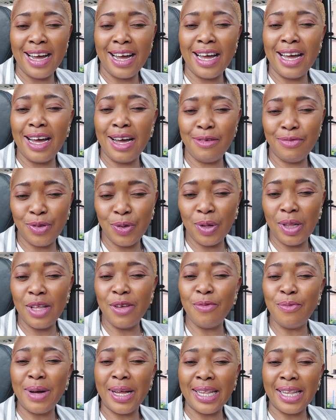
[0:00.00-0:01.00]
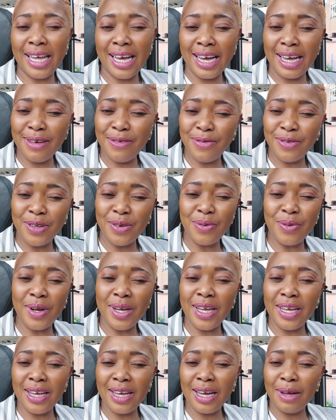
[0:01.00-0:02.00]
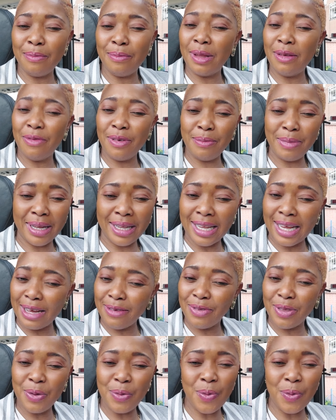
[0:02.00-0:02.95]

I have to live my life the way I'm living my life,